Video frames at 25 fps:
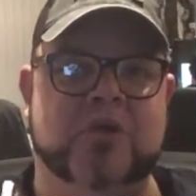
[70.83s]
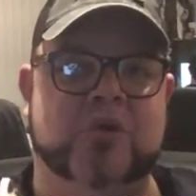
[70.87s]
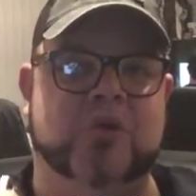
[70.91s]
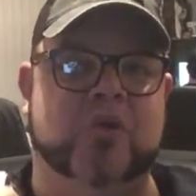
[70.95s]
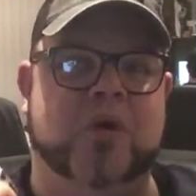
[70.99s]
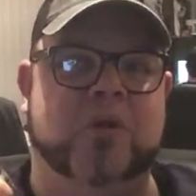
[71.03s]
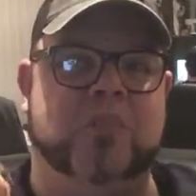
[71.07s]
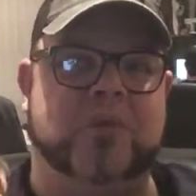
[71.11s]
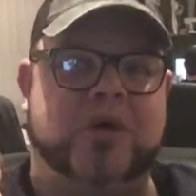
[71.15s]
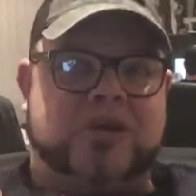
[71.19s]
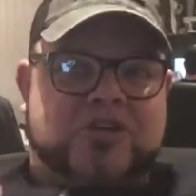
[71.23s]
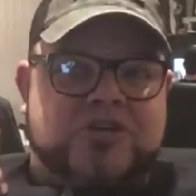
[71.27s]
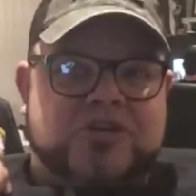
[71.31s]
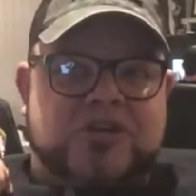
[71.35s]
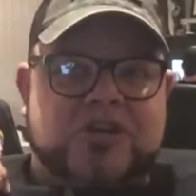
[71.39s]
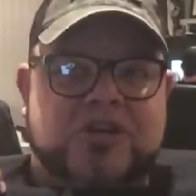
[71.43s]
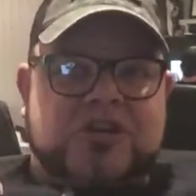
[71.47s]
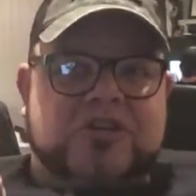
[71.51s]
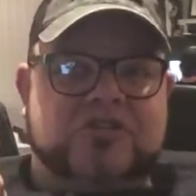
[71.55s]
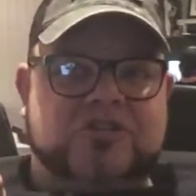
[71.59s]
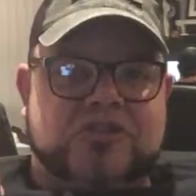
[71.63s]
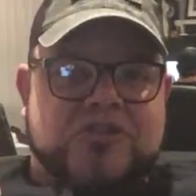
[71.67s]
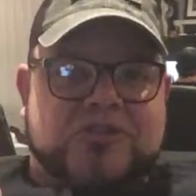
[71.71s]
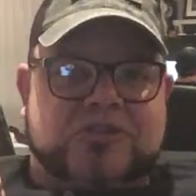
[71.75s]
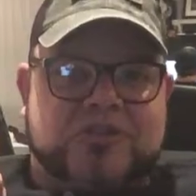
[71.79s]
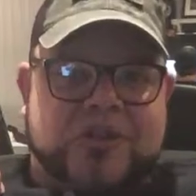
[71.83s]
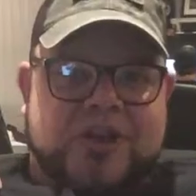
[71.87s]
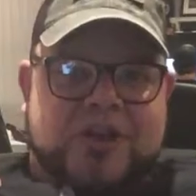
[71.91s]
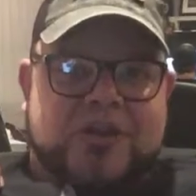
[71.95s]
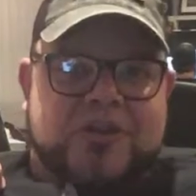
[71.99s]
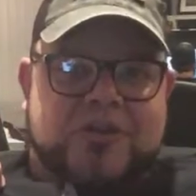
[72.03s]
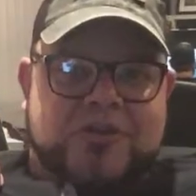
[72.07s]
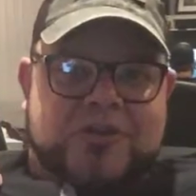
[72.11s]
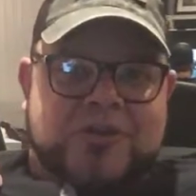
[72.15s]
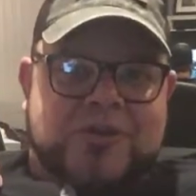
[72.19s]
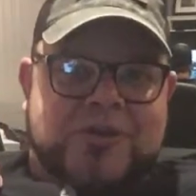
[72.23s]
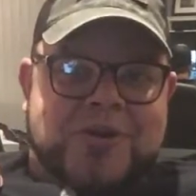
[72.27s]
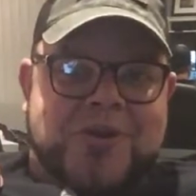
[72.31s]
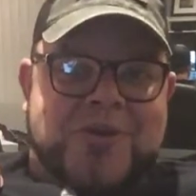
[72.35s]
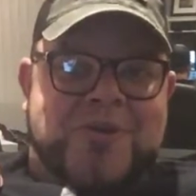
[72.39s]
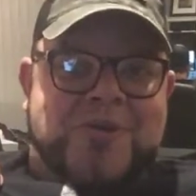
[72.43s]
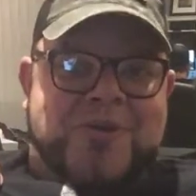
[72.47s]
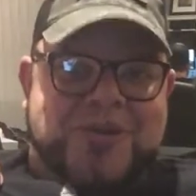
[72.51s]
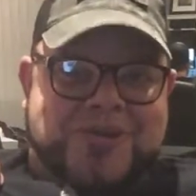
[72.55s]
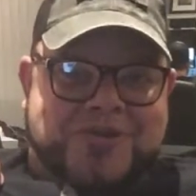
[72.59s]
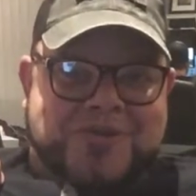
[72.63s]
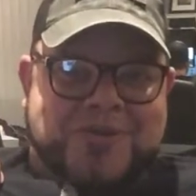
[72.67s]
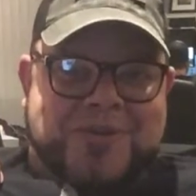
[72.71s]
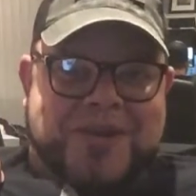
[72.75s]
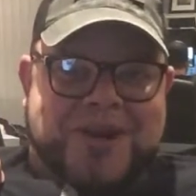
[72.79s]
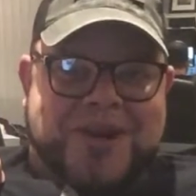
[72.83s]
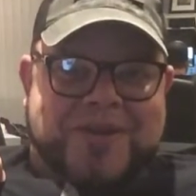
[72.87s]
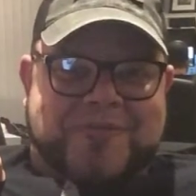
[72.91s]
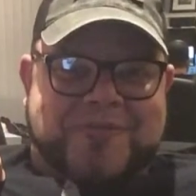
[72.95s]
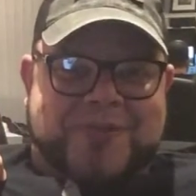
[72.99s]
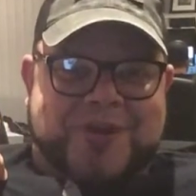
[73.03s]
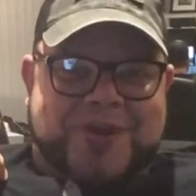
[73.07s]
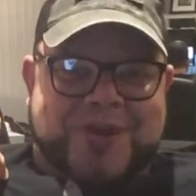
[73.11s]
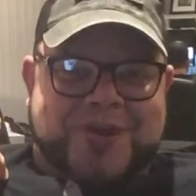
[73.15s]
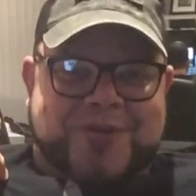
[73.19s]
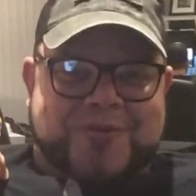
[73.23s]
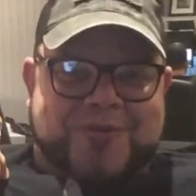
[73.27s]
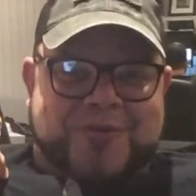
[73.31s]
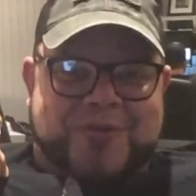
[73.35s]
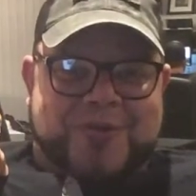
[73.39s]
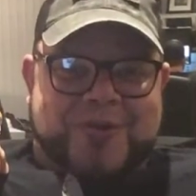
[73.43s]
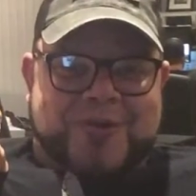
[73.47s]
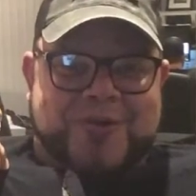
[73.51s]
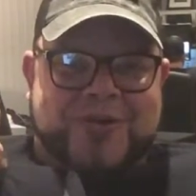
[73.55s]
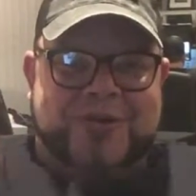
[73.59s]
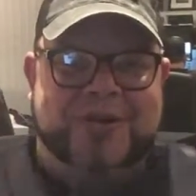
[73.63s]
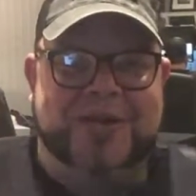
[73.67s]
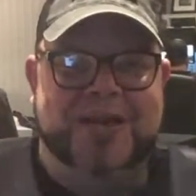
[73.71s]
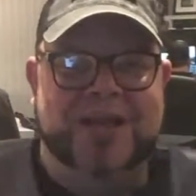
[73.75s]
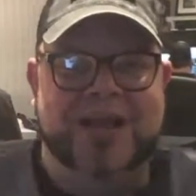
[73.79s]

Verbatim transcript: Well, my shirt should tell you which one I'm going for.